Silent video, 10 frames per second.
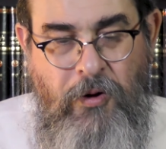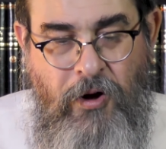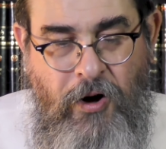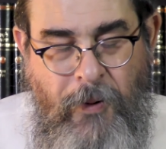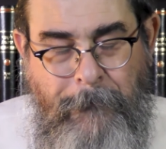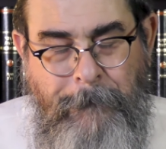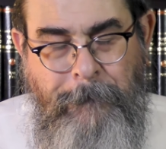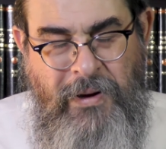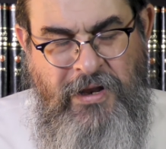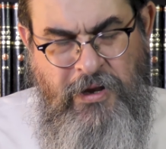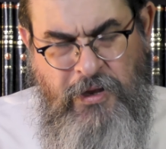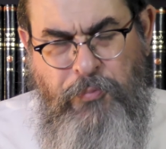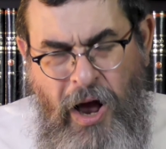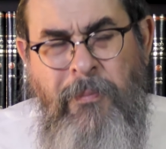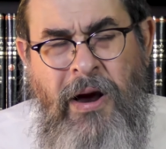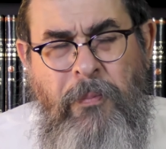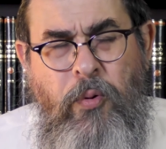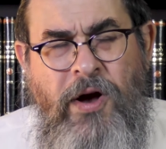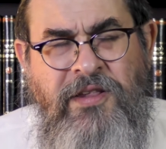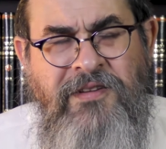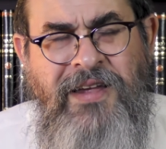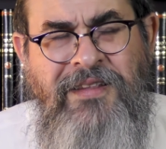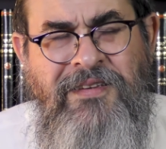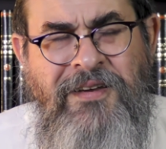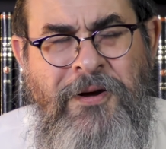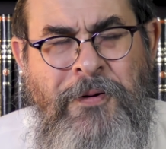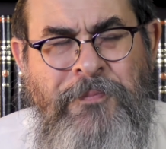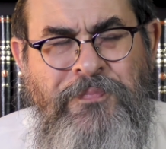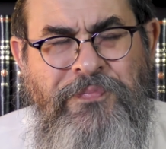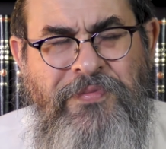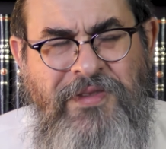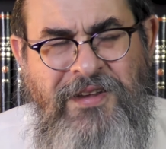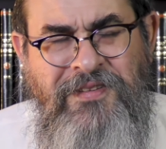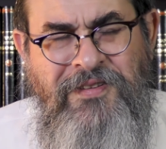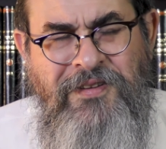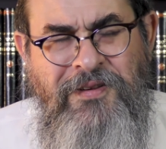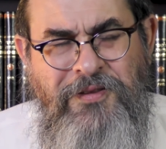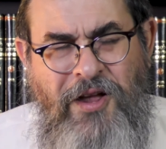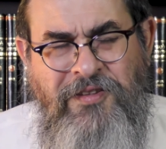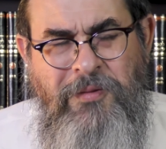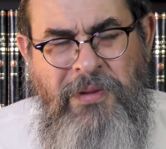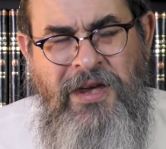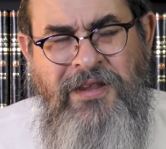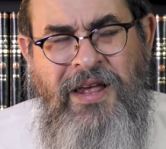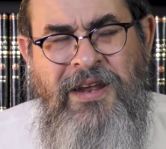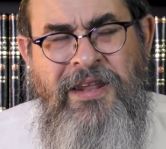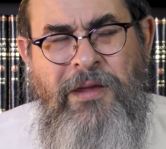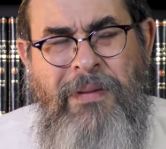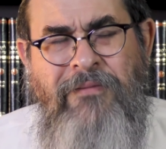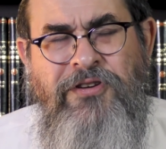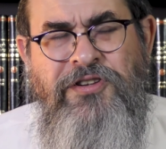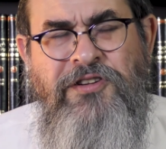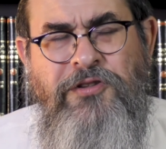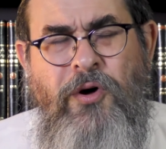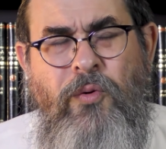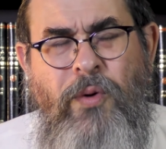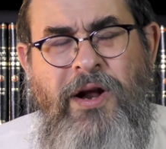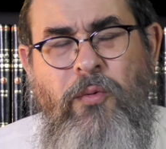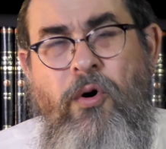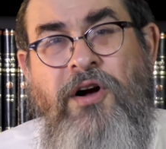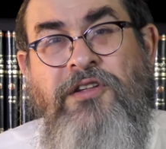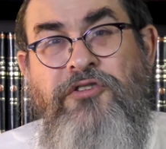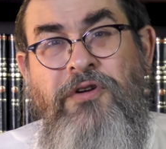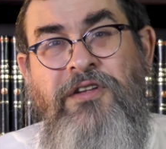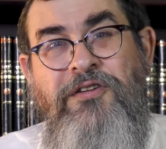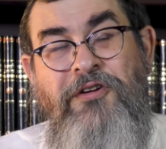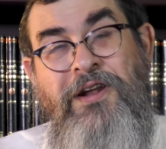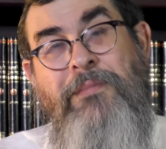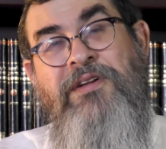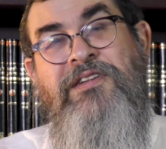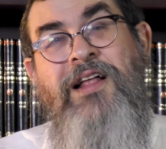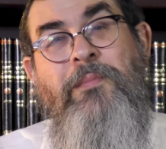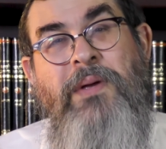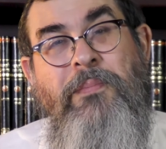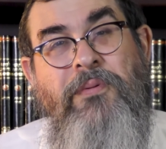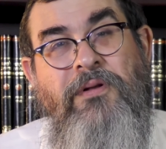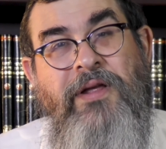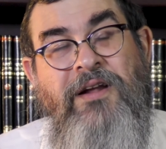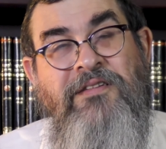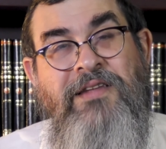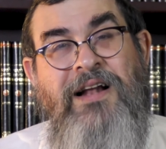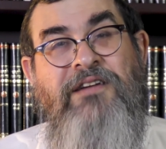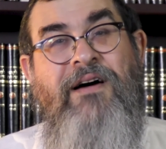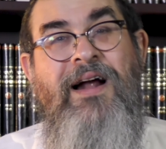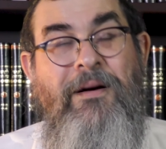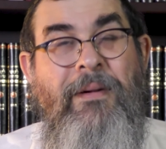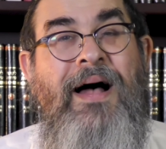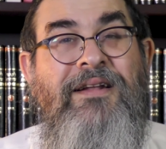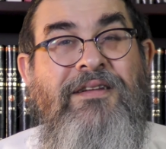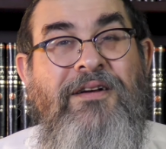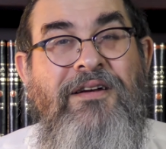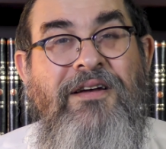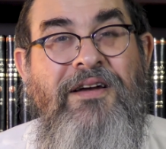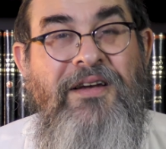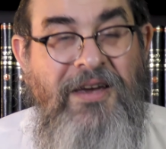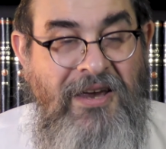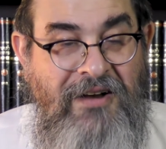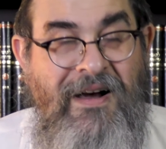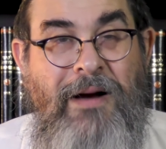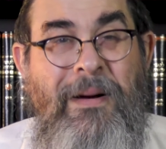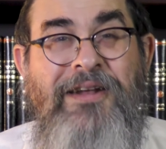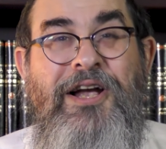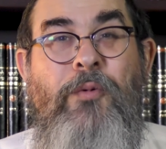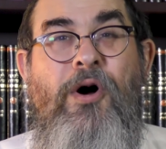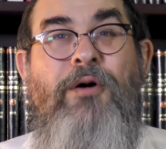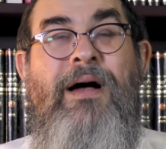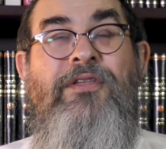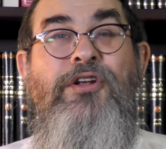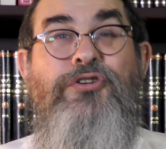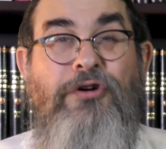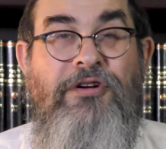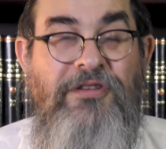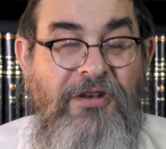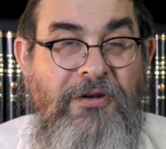Um, but the, the, primary point is that this doesn't mean that in Lubavitch there's no way to walk in the street. You know, the Rebbe used to tell people that it's not Kfar Chabad. In you can walk around in a shirt.